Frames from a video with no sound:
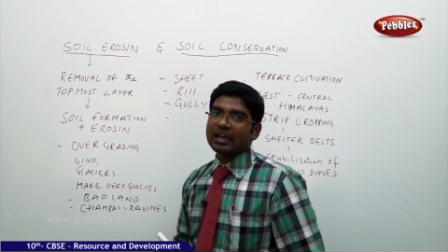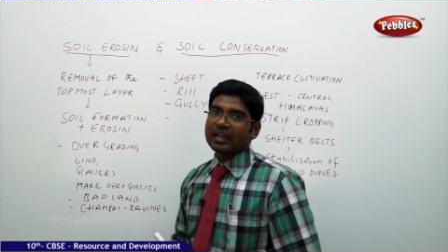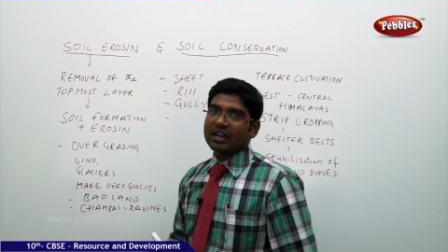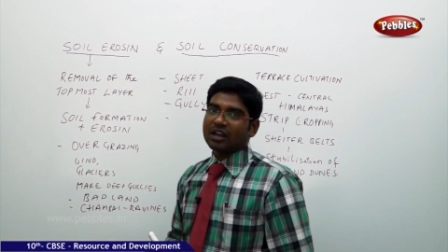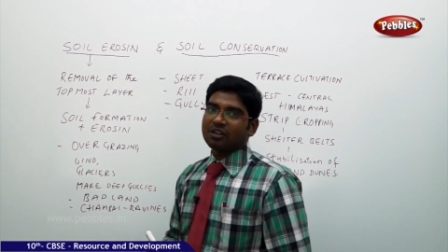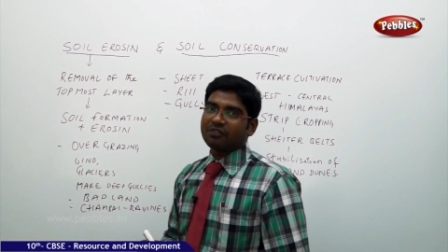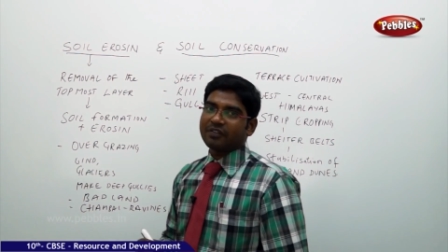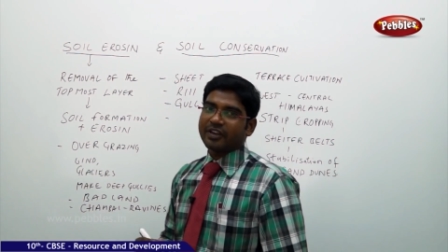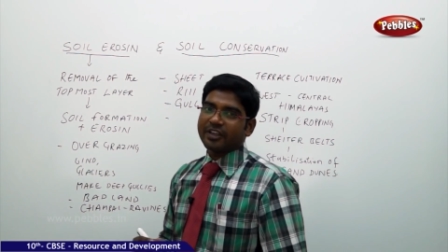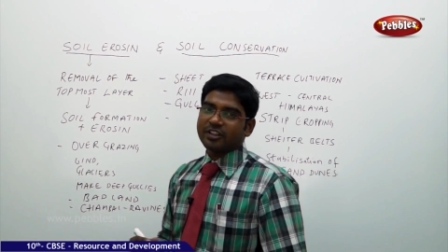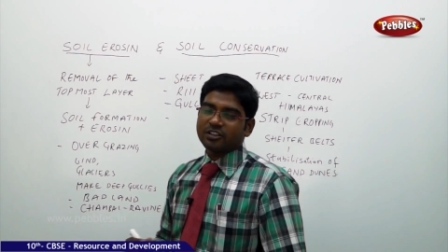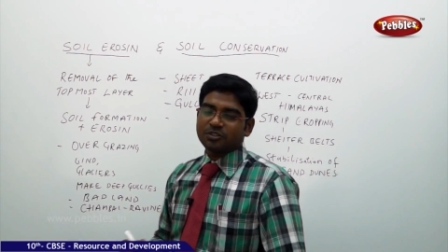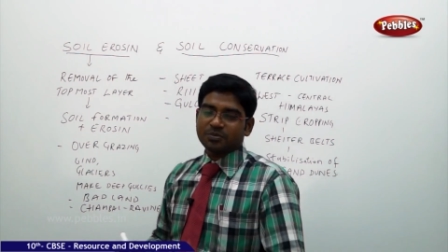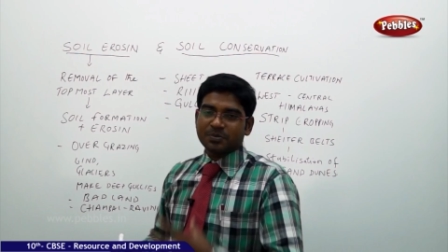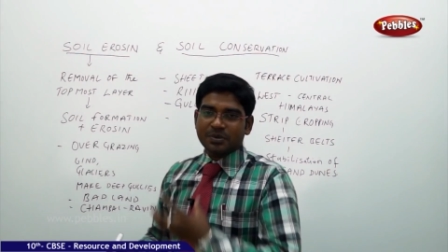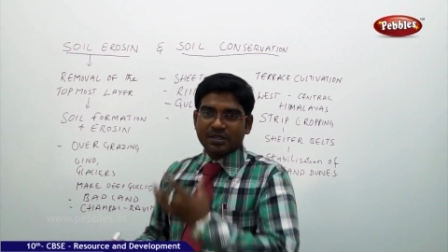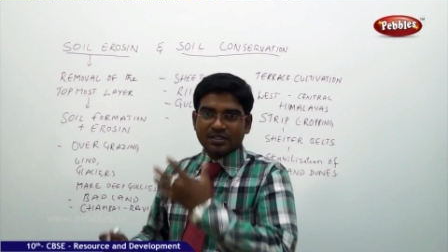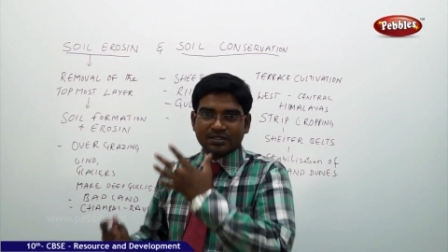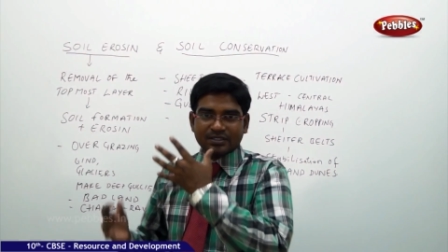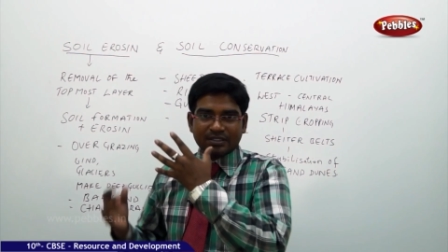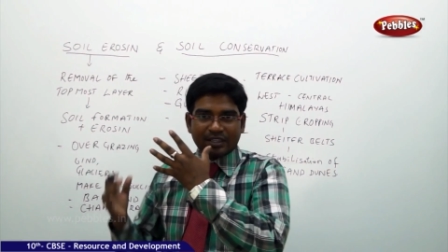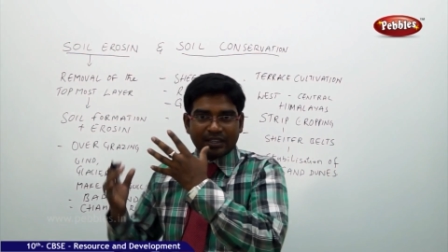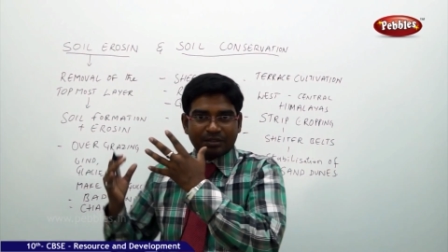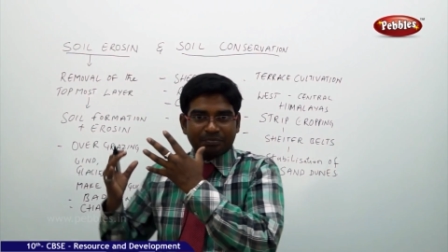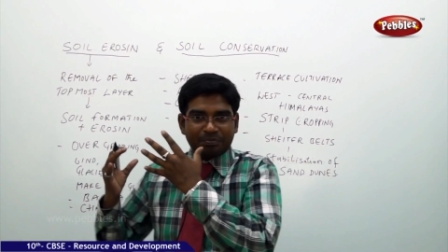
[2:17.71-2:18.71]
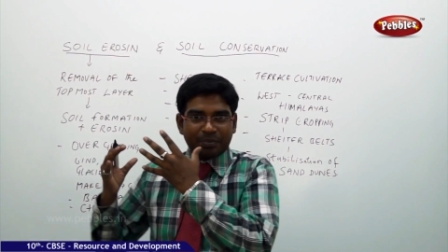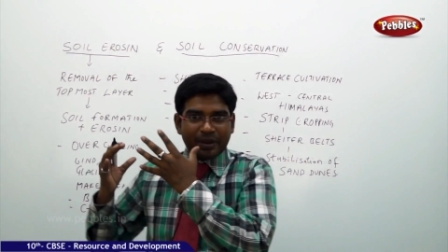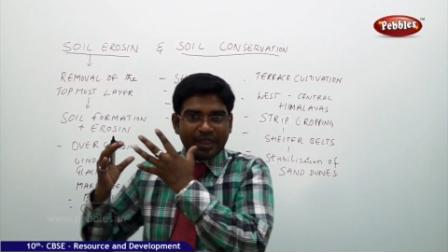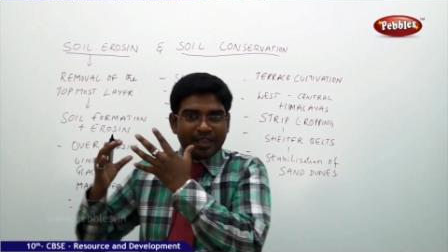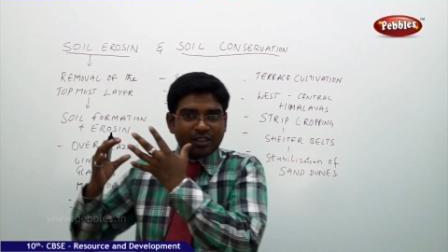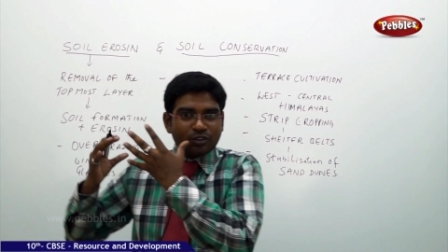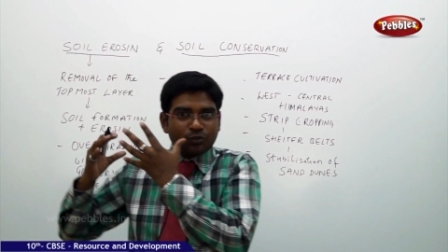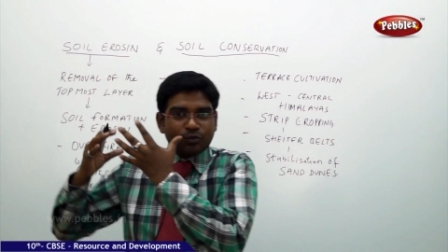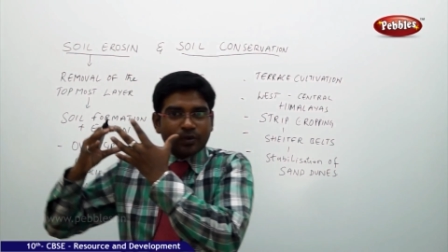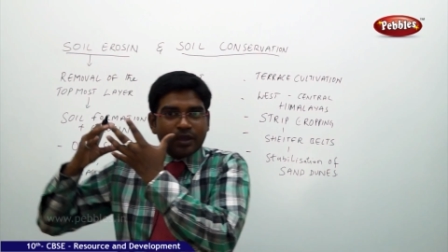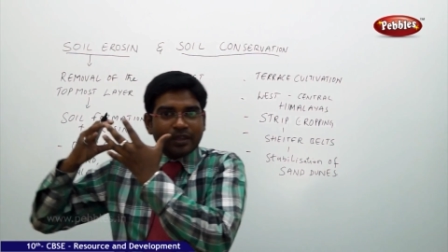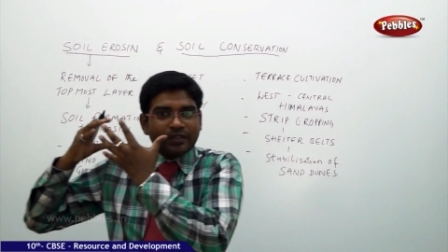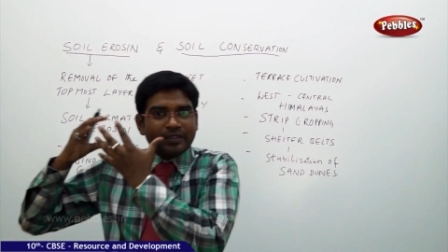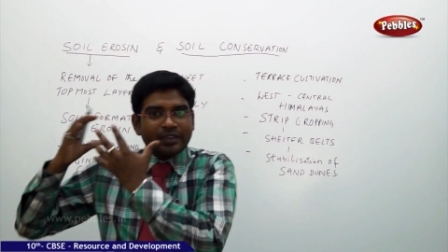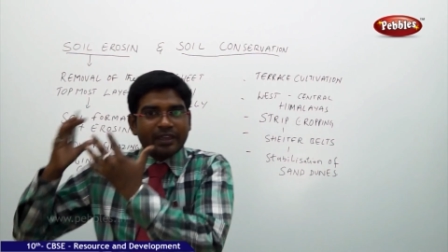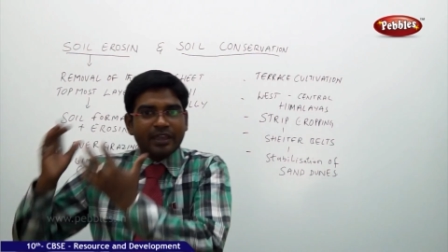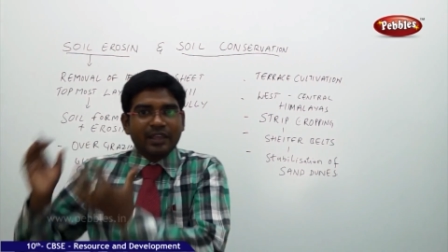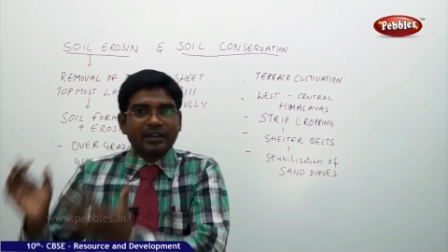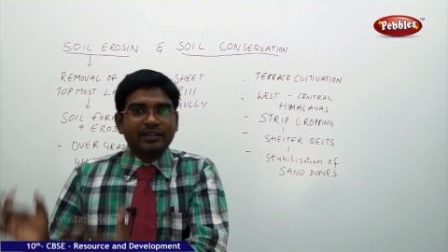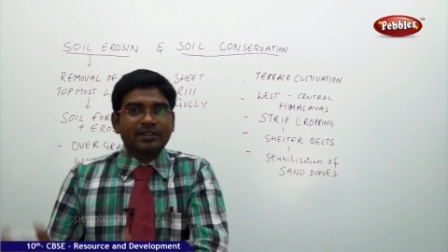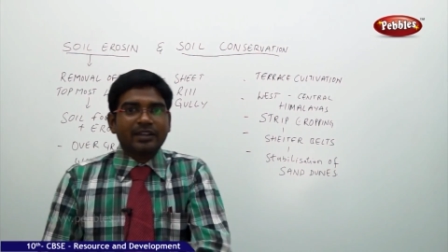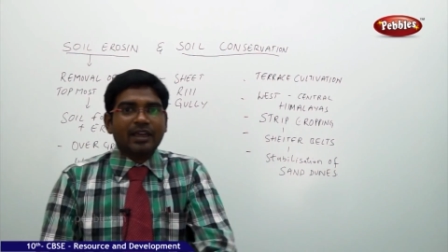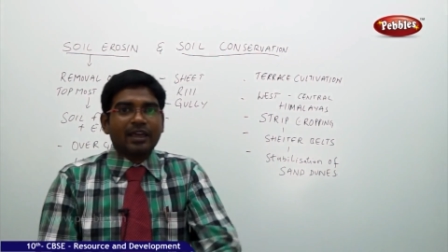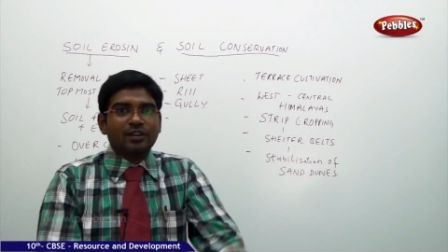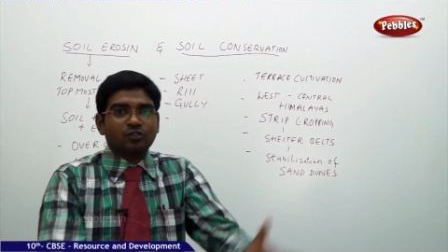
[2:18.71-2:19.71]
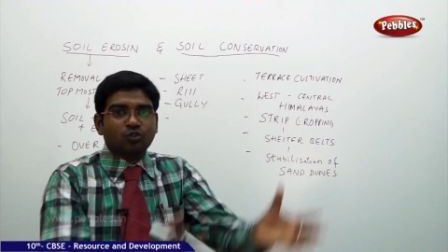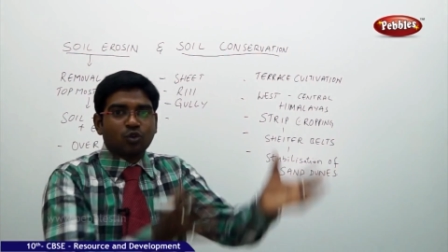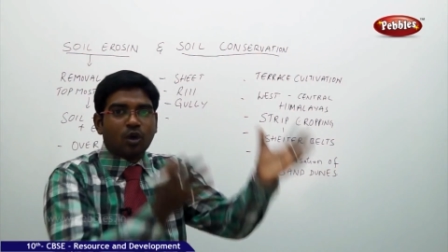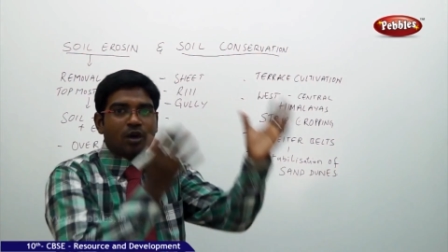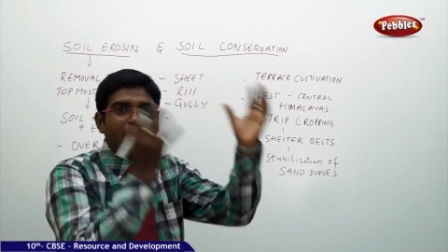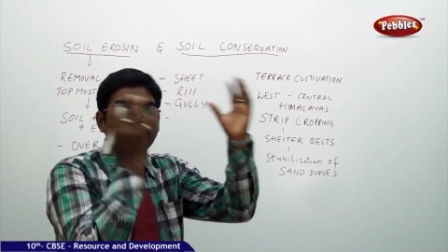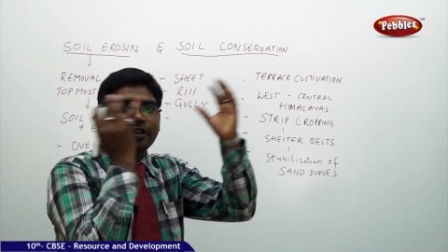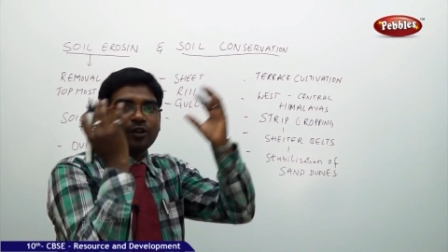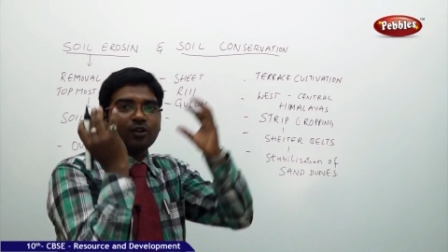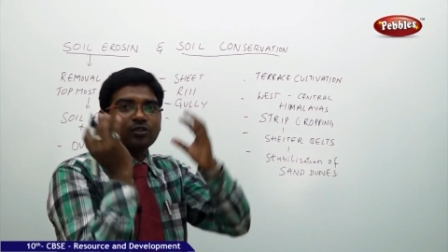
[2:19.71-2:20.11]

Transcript: Ravines means the place where the entire soil